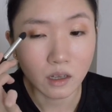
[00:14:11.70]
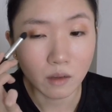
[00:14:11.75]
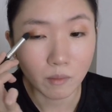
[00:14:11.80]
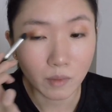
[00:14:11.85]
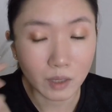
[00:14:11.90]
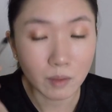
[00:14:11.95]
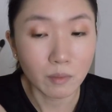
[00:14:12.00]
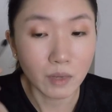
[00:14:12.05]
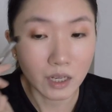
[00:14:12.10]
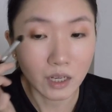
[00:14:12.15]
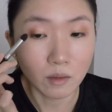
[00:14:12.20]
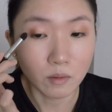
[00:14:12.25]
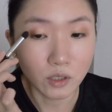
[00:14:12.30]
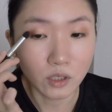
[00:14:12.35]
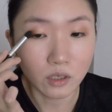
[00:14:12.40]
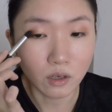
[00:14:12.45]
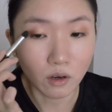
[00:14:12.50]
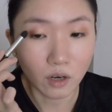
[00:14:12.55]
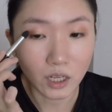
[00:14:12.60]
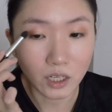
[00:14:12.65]
my
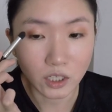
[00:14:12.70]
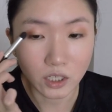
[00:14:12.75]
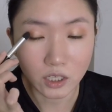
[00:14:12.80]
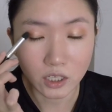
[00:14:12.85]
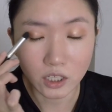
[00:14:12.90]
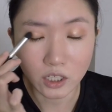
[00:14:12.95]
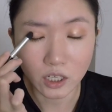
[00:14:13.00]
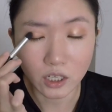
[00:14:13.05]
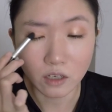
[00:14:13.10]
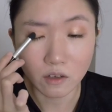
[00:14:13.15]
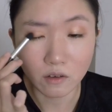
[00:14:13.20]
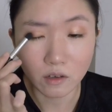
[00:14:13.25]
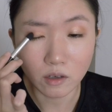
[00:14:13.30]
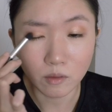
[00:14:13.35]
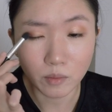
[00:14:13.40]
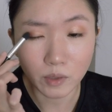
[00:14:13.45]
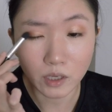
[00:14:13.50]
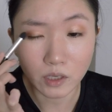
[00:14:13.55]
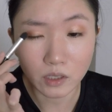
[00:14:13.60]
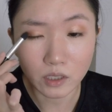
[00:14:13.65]
makeup collection in general,
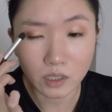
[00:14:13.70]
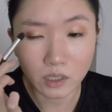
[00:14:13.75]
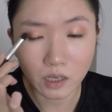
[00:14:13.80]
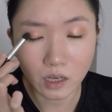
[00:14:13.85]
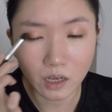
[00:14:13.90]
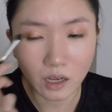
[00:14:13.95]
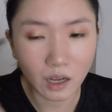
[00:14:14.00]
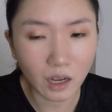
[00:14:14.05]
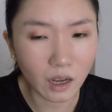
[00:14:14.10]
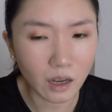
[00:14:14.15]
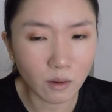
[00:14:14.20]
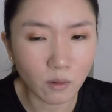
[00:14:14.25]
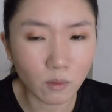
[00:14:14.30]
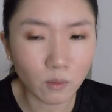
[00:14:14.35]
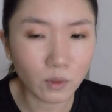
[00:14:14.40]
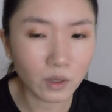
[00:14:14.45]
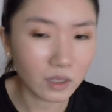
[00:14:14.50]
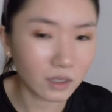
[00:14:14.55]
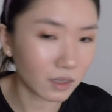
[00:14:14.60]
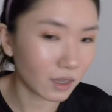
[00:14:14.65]
because I
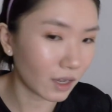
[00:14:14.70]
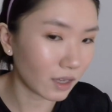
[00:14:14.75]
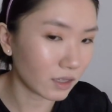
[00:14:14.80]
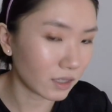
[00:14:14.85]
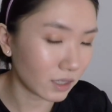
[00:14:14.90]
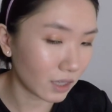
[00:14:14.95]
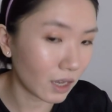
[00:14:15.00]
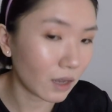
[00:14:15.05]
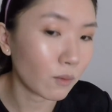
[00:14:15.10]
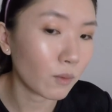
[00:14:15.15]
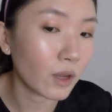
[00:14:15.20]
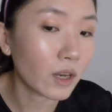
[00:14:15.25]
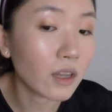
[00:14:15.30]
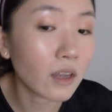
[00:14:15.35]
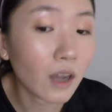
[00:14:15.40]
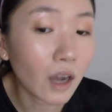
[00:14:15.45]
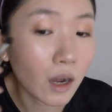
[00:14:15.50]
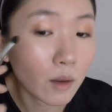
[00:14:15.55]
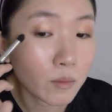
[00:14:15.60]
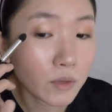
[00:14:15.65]
always get scared when
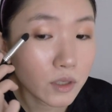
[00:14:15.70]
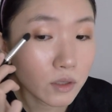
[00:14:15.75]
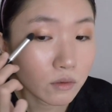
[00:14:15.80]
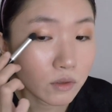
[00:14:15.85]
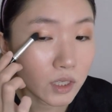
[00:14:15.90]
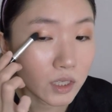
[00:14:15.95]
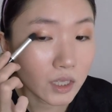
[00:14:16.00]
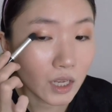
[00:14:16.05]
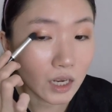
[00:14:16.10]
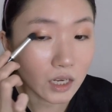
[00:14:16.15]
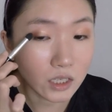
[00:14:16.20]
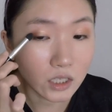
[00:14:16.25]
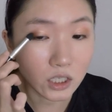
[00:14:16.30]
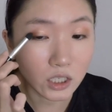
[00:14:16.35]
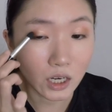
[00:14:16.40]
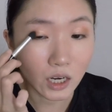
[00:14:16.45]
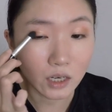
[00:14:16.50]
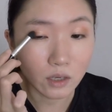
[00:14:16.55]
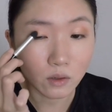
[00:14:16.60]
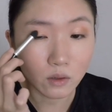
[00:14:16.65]
it comes to the darker
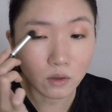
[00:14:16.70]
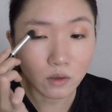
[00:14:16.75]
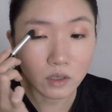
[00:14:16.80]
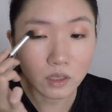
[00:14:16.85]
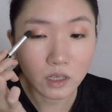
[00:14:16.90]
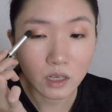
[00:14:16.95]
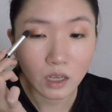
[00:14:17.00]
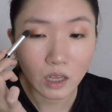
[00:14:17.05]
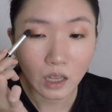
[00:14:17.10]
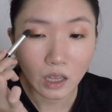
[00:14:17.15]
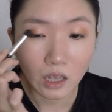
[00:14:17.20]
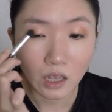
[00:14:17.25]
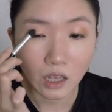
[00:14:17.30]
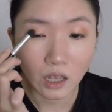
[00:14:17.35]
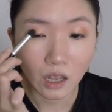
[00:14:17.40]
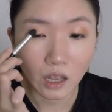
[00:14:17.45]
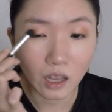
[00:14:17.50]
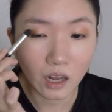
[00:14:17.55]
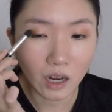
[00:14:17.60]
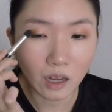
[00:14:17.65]
shadows,
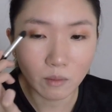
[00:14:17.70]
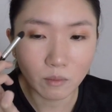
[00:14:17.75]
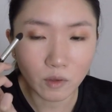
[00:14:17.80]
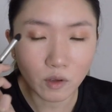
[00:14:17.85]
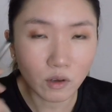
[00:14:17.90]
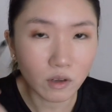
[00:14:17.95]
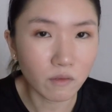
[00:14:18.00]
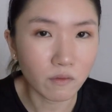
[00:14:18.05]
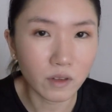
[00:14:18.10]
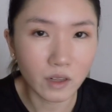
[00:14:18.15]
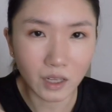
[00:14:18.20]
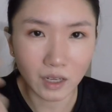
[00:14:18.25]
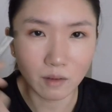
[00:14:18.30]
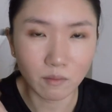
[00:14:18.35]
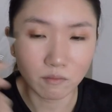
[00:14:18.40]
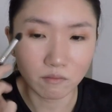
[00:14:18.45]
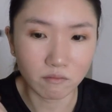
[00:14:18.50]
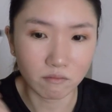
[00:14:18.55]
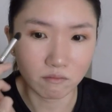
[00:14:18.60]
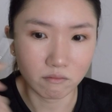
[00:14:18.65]
and I'm not even like
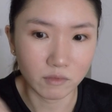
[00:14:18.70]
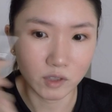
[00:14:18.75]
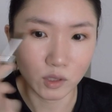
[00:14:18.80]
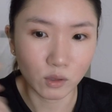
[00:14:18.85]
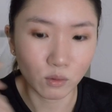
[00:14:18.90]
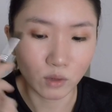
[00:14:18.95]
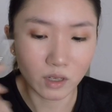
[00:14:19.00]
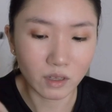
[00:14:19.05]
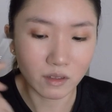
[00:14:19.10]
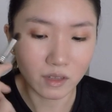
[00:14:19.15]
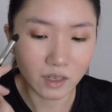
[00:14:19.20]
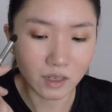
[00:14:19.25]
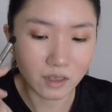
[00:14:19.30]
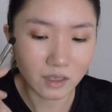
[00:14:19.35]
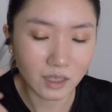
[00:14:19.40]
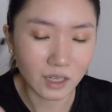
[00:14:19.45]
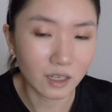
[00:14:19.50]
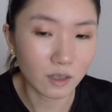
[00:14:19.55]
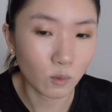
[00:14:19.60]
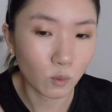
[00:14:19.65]
doing
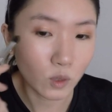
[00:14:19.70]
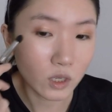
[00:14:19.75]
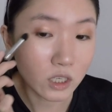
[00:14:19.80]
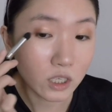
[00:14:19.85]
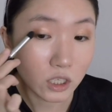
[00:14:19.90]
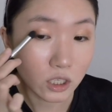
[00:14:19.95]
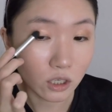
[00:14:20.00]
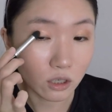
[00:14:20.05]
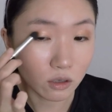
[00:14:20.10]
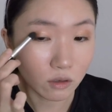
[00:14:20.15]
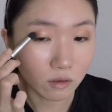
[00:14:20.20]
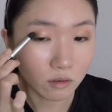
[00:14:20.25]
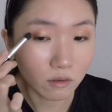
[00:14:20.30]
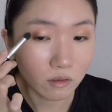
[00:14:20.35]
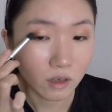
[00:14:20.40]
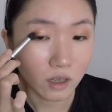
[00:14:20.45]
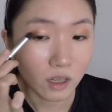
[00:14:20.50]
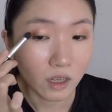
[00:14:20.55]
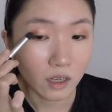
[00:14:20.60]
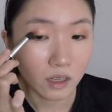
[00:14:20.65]
this like the
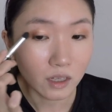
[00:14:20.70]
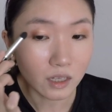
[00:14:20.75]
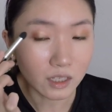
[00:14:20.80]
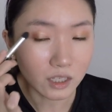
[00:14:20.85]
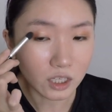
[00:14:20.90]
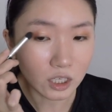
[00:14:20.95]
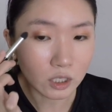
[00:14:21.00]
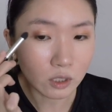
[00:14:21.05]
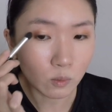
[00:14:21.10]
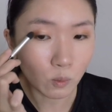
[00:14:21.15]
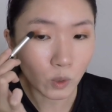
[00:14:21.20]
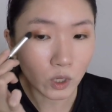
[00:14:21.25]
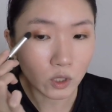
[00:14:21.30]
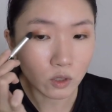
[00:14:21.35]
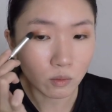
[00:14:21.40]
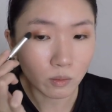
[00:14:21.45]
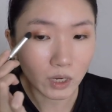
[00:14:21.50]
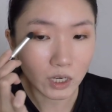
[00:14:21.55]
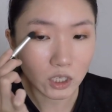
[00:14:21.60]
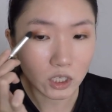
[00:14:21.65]
windshield. It's just way
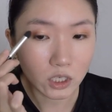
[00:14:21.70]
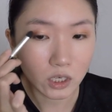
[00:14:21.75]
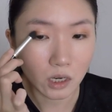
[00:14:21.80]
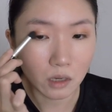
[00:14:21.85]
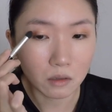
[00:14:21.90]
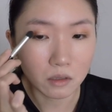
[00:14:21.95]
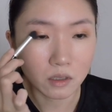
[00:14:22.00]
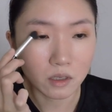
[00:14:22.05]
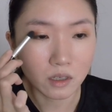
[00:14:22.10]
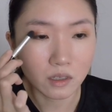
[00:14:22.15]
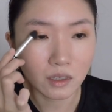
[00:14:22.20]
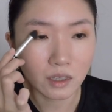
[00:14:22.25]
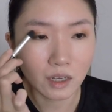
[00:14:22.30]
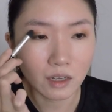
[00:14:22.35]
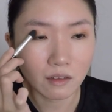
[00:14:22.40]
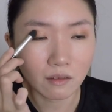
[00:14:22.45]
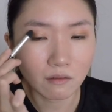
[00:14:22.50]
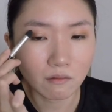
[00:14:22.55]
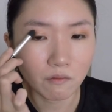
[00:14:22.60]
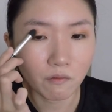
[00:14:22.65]
too much. I just
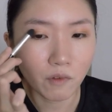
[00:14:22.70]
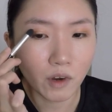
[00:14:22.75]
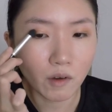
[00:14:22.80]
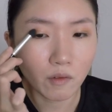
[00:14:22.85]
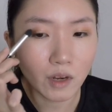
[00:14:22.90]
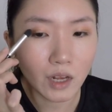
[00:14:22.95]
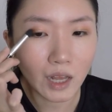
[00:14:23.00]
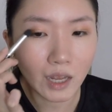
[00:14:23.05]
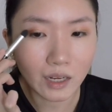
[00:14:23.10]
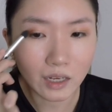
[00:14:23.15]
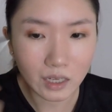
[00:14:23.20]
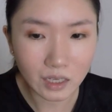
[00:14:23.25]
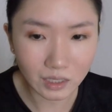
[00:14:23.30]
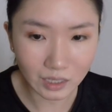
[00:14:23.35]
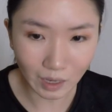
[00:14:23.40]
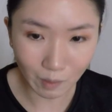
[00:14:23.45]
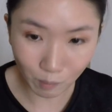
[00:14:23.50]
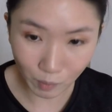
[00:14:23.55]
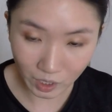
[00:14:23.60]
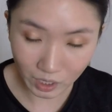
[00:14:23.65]
like very lightly
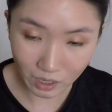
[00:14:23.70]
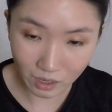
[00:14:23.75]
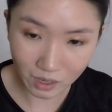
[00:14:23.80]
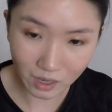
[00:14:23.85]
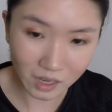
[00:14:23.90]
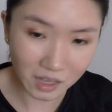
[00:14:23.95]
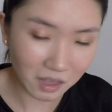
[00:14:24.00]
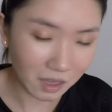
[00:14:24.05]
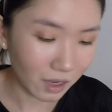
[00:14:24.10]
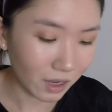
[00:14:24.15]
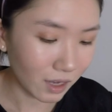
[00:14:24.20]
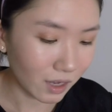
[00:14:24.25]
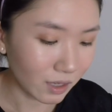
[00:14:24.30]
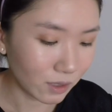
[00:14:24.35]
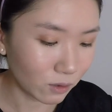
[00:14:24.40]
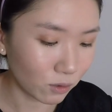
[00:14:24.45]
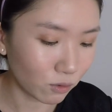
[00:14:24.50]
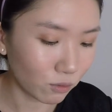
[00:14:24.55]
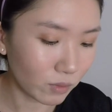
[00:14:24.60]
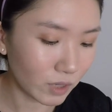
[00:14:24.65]
tapping it in.
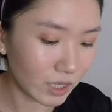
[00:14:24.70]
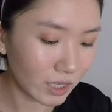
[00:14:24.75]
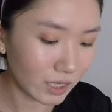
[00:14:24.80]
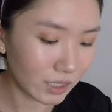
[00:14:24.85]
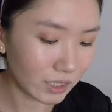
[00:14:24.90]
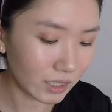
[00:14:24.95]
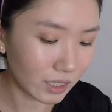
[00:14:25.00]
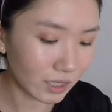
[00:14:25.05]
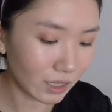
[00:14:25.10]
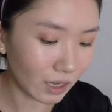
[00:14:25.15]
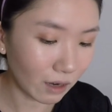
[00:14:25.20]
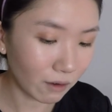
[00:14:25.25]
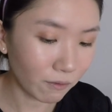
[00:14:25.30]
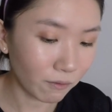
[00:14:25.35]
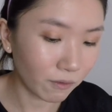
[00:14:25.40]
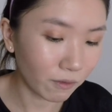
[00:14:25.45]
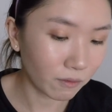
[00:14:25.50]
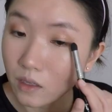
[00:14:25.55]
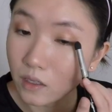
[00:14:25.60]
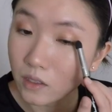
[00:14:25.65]
To me, that's
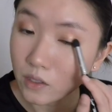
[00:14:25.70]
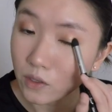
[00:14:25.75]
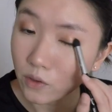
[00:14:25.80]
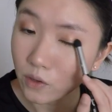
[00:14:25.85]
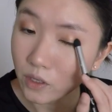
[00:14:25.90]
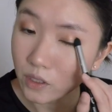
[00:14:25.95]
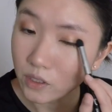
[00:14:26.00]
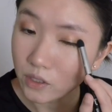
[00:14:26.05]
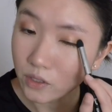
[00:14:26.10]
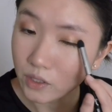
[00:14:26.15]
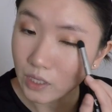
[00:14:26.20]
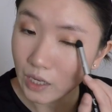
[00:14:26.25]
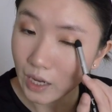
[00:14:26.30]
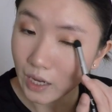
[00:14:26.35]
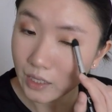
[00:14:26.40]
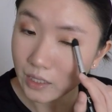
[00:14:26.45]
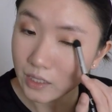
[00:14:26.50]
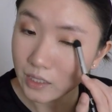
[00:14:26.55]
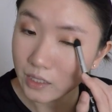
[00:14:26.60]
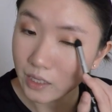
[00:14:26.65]
enough. Let's go on to the
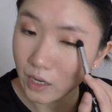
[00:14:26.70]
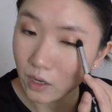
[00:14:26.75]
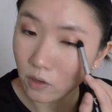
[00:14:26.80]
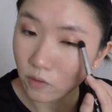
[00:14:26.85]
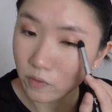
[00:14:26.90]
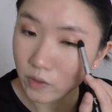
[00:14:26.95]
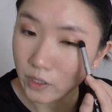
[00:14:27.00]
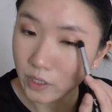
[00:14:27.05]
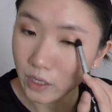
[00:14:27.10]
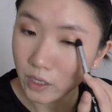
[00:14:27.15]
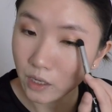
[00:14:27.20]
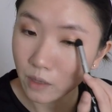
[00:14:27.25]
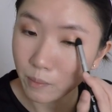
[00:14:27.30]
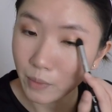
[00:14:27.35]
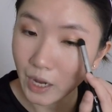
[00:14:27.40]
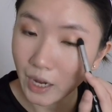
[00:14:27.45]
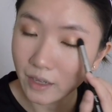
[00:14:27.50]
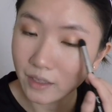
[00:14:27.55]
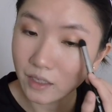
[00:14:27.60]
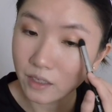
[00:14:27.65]
other side over here,
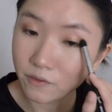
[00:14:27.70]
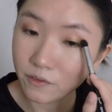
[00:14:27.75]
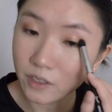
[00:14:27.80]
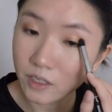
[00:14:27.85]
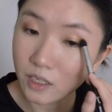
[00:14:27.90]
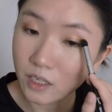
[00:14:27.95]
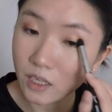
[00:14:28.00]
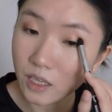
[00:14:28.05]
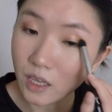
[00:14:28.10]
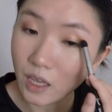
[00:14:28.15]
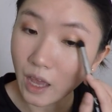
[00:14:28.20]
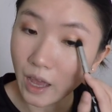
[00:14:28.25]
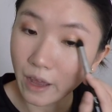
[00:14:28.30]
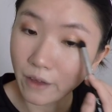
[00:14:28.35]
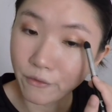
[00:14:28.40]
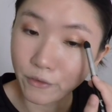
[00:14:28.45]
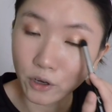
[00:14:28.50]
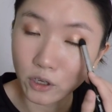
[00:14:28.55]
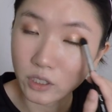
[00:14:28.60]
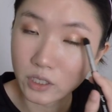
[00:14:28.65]
but I definitely
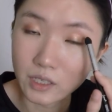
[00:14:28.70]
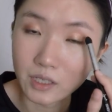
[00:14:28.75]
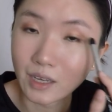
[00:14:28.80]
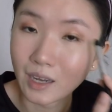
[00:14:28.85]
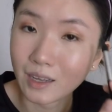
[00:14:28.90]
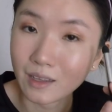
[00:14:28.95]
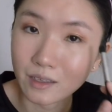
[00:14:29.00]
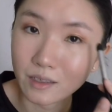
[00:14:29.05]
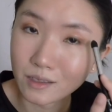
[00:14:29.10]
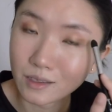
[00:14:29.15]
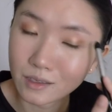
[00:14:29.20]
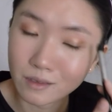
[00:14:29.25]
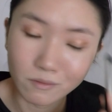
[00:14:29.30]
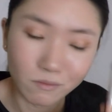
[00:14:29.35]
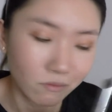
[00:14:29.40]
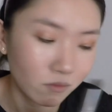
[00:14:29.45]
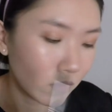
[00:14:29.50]
have all these colors.